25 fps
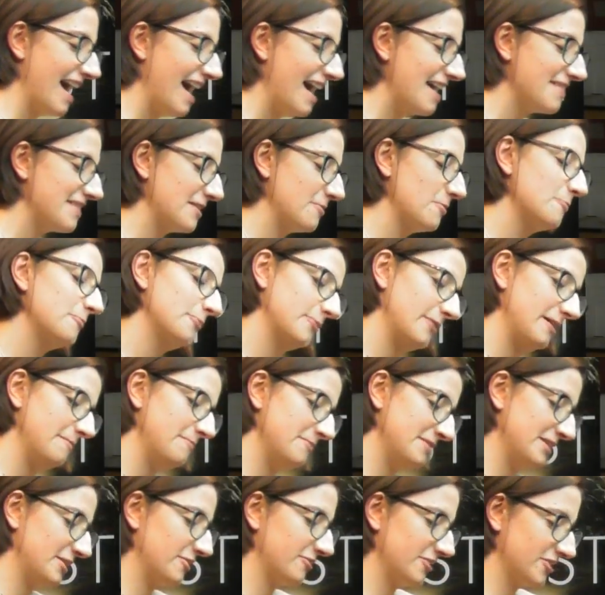They were brought up
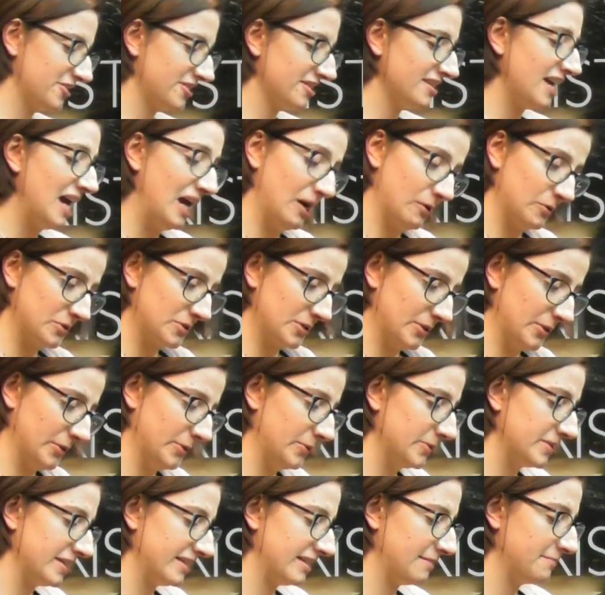in a Christian
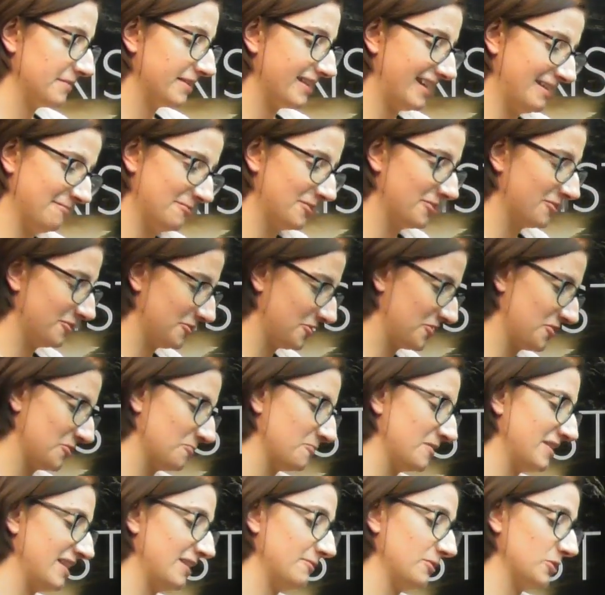household, and they became a Christian
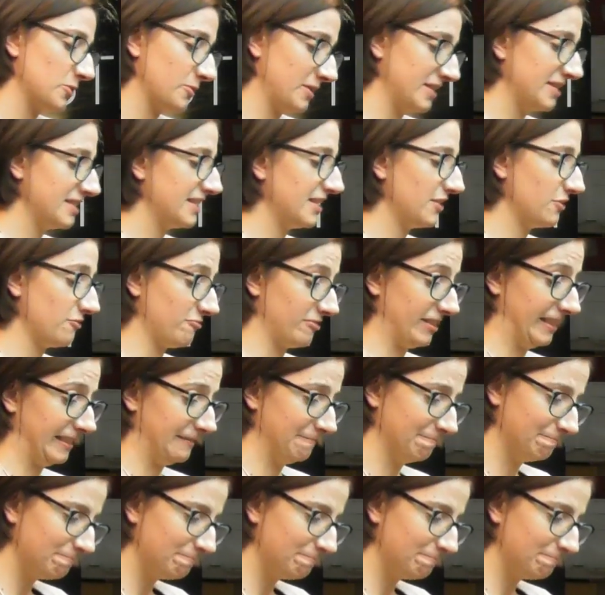when they were 23.